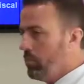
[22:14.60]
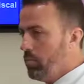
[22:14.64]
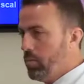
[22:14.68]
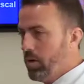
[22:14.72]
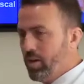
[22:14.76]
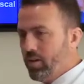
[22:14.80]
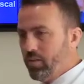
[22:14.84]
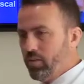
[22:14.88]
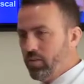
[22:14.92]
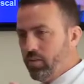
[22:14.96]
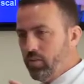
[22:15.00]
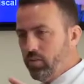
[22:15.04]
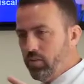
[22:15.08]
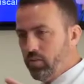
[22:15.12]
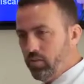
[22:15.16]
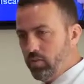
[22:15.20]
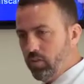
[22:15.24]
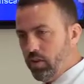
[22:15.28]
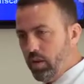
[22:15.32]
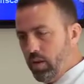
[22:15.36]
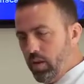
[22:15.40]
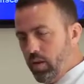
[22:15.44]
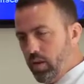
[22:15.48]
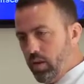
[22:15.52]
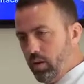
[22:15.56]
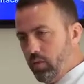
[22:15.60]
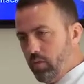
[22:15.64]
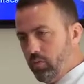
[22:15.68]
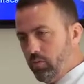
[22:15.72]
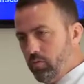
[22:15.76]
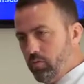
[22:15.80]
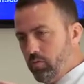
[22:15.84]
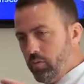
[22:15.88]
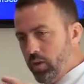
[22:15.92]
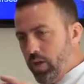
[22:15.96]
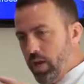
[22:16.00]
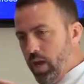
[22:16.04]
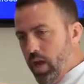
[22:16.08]
meniscus, instead of getting them
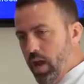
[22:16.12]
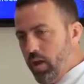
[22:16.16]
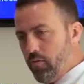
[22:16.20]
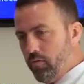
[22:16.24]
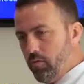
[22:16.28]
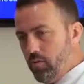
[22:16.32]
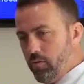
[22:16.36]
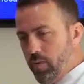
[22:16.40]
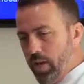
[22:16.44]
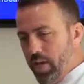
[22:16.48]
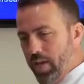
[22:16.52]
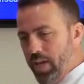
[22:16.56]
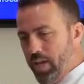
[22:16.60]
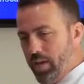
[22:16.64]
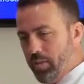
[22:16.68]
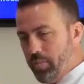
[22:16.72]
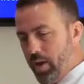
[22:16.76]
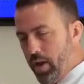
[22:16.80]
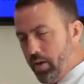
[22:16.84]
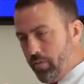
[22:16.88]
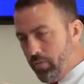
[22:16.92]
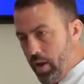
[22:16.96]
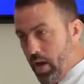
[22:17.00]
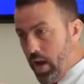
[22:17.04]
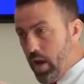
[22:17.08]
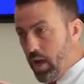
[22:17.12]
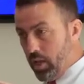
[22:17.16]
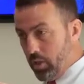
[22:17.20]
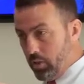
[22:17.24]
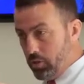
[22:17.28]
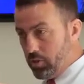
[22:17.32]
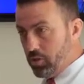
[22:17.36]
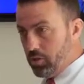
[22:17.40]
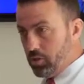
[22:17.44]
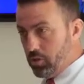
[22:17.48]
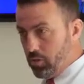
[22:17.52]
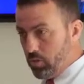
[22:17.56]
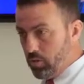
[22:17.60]
from a cadaver, making them out of
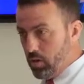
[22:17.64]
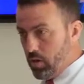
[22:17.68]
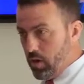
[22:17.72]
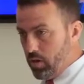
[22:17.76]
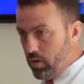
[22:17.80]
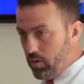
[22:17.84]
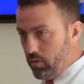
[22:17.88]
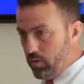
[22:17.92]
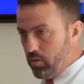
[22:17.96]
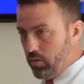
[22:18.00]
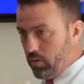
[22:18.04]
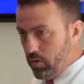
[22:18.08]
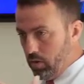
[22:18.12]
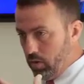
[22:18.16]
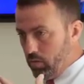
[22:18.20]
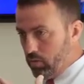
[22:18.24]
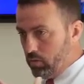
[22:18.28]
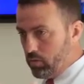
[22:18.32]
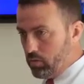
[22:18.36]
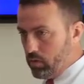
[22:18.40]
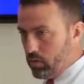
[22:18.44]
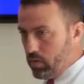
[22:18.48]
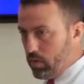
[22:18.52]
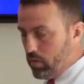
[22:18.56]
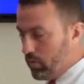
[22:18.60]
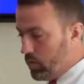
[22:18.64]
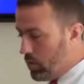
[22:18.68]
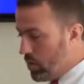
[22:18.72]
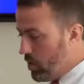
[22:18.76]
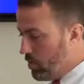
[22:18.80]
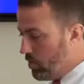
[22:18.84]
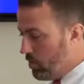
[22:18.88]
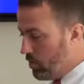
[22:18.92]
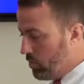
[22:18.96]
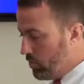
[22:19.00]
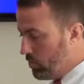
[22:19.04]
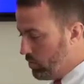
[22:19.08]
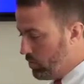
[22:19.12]
collagen, right? So that's
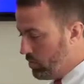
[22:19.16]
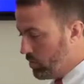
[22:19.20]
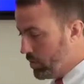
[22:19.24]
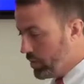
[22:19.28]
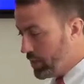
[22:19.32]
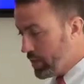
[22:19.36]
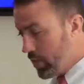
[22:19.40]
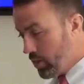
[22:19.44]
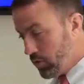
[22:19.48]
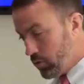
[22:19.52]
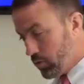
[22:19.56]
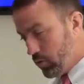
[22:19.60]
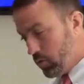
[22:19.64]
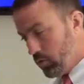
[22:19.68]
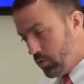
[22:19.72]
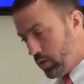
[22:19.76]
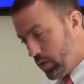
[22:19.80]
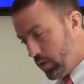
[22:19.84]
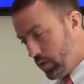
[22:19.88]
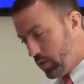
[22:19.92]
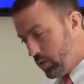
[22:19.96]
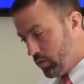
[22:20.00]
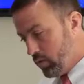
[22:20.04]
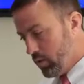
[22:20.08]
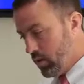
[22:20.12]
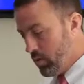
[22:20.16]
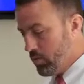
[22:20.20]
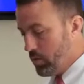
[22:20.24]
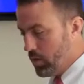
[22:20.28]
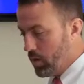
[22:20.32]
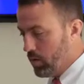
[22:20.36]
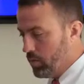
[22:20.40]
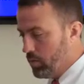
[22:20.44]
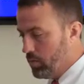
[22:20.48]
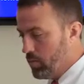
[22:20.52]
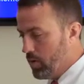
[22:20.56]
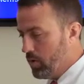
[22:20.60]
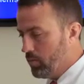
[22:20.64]
another potential thing that's coming
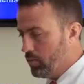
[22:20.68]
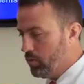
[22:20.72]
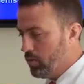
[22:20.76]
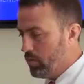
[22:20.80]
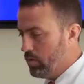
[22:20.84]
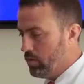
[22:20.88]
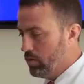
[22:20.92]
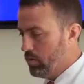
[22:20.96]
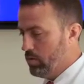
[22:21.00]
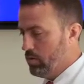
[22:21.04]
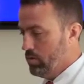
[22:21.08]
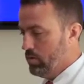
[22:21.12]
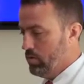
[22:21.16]
down the pipeline.